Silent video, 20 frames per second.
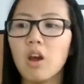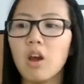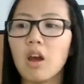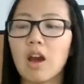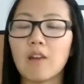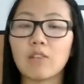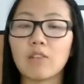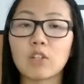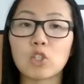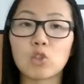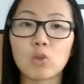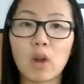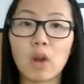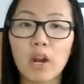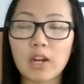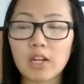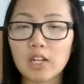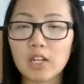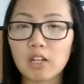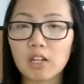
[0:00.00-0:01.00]
having
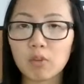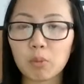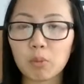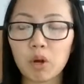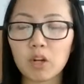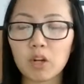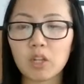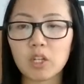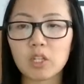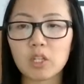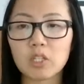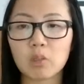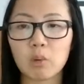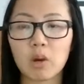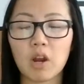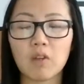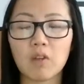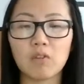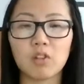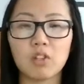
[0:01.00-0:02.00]
tried any of the products,
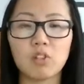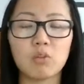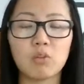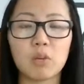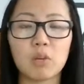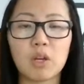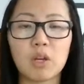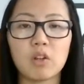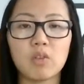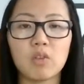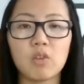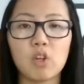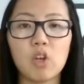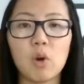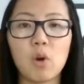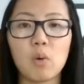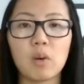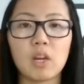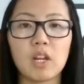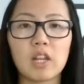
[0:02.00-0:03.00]
or without even
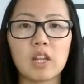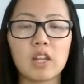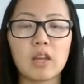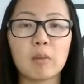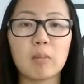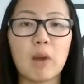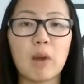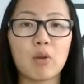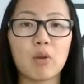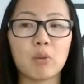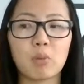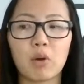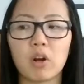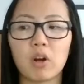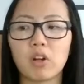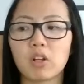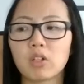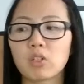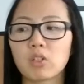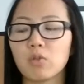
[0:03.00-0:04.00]
knowing anything about the
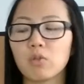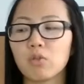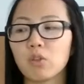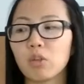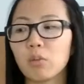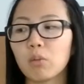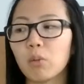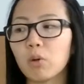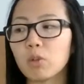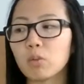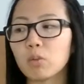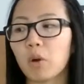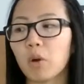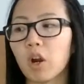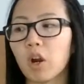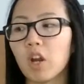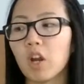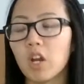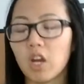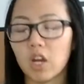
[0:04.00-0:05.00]
products. So for the most
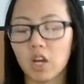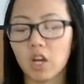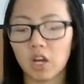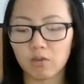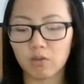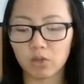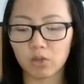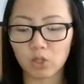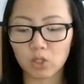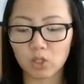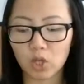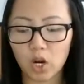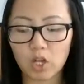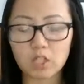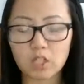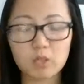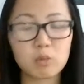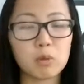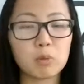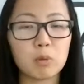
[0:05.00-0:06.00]
part, if you can
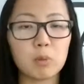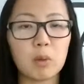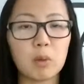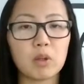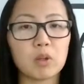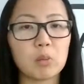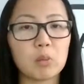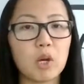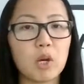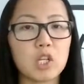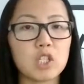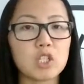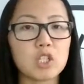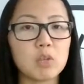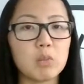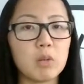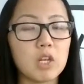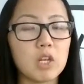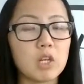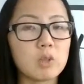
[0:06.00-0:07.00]
talk to people about the Posh to
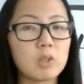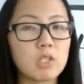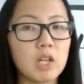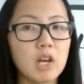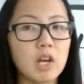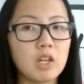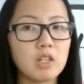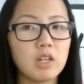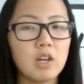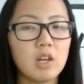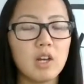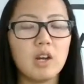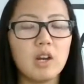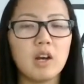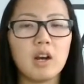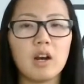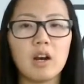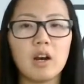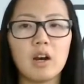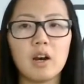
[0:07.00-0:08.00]
Meet You set,
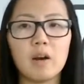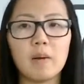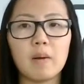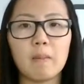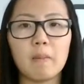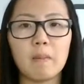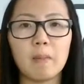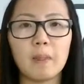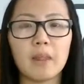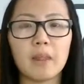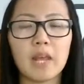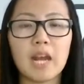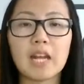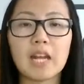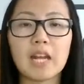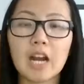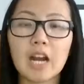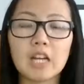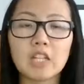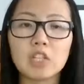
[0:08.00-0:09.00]

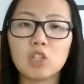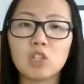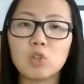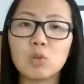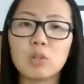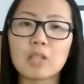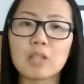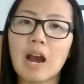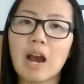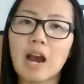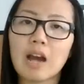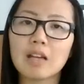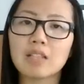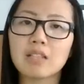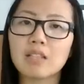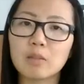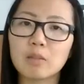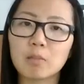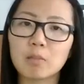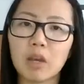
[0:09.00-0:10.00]
and kind of use that
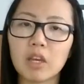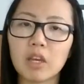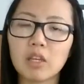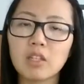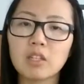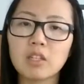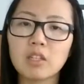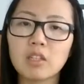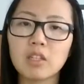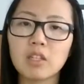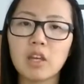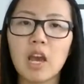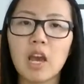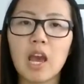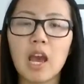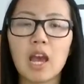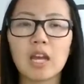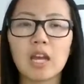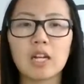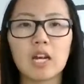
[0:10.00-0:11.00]
as a base
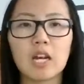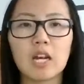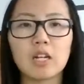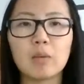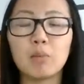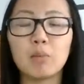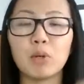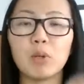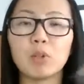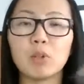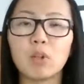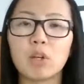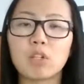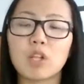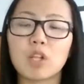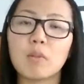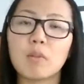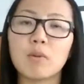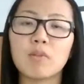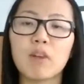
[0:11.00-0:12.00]
and kind of build on
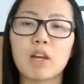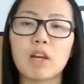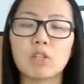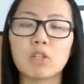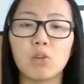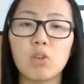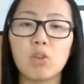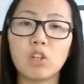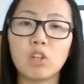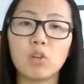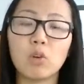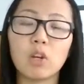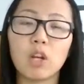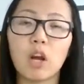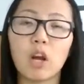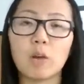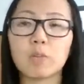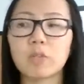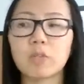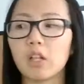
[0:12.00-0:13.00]
top of that, so then you can
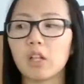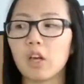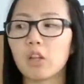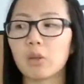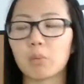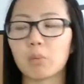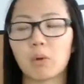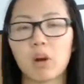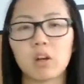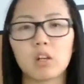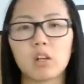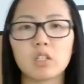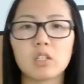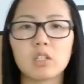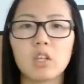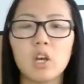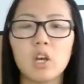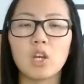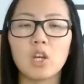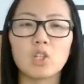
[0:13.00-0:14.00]
upsell other
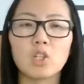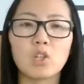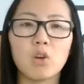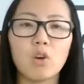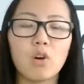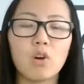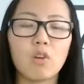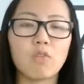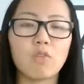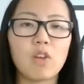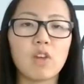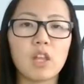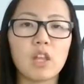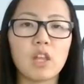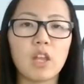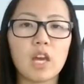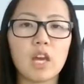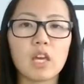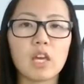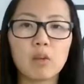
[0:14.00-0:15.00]
products. So if they
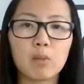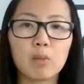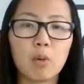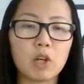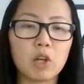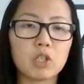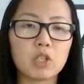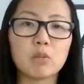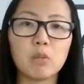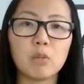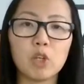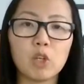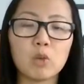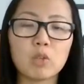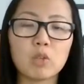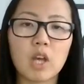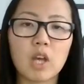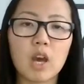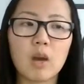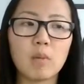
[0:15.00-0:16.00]
like the Posh to Meet You
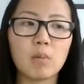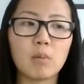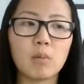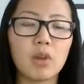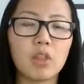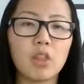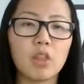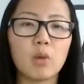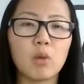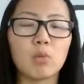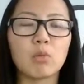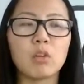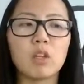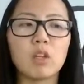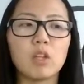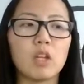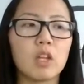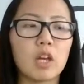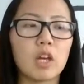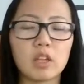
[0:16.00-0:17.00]
set, but they
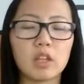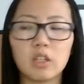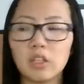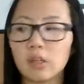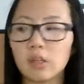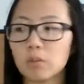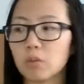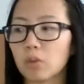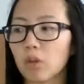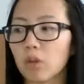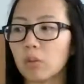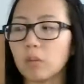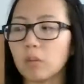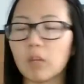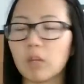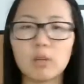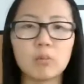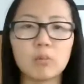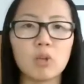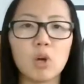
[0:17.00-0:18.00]
really like the lip scrub,
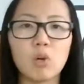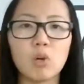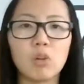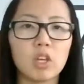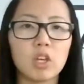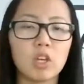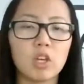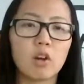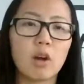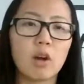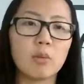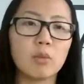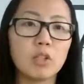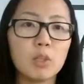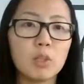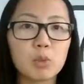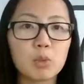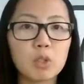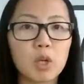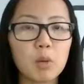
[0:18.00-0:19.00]
let them know they can grab a
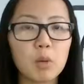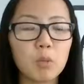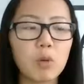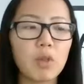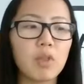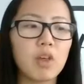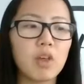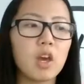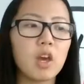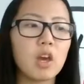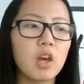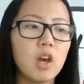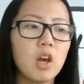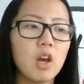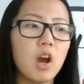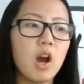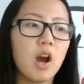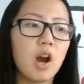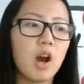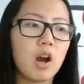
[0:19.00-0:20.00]
lip scrub with it.
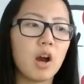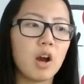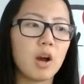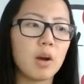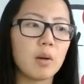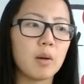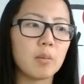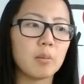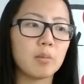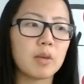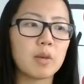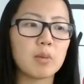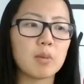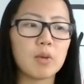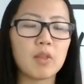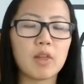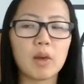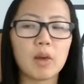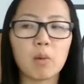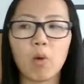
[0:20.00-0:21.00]

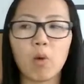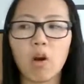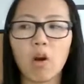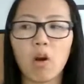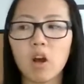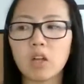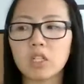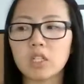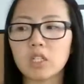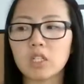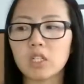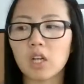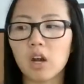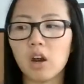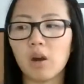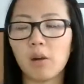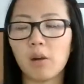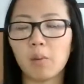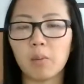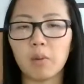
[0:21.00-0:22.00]
Maybe they want
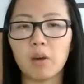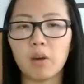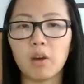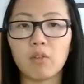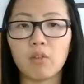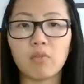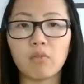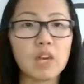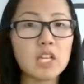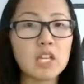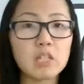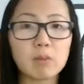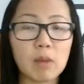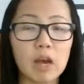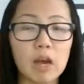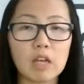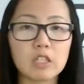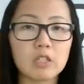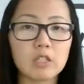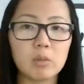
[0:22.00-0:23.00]
a face
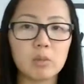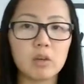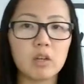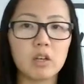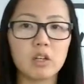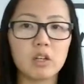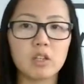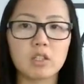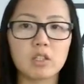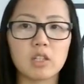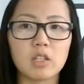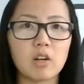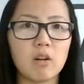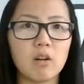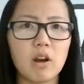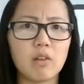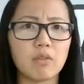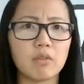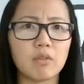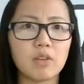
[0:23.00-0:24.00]
mask because they don't
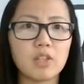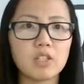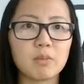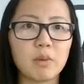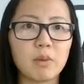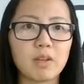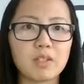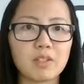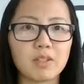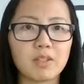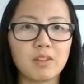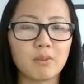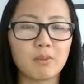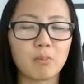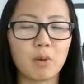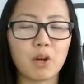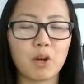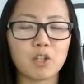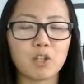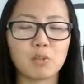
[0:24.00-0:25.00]
have a face mask in the
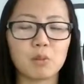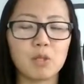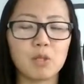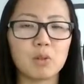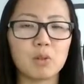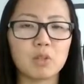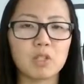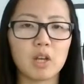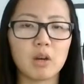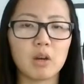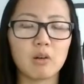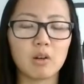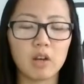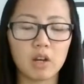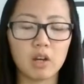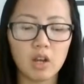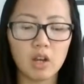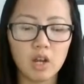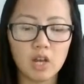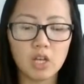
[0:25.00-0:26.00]
Posh to Meet You set,
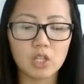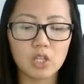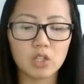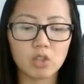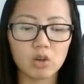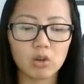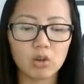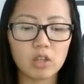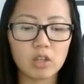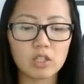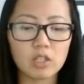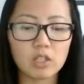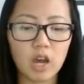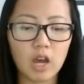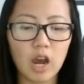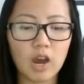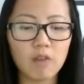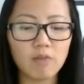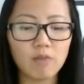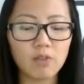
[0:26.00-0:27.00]
right? So
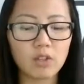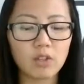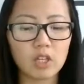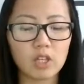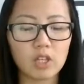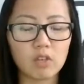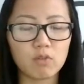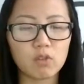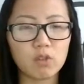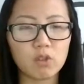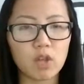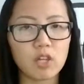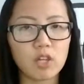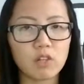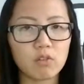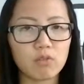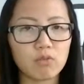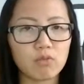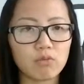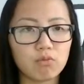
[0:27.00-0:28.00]
I feel like if you
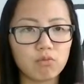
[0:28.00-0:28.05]
kind of